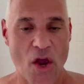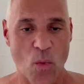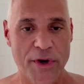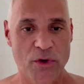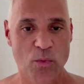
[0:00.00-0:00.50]

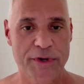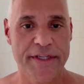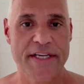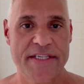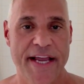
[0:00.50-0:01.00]
what you're
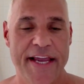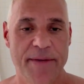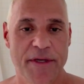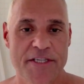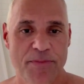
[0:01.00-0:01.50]
really saying to
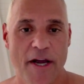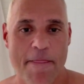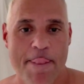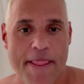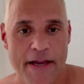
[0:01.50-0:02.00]
me is, Brett,
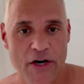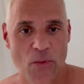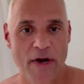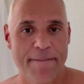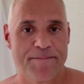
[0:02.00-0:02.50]
you know
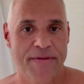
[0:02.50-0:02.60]
what?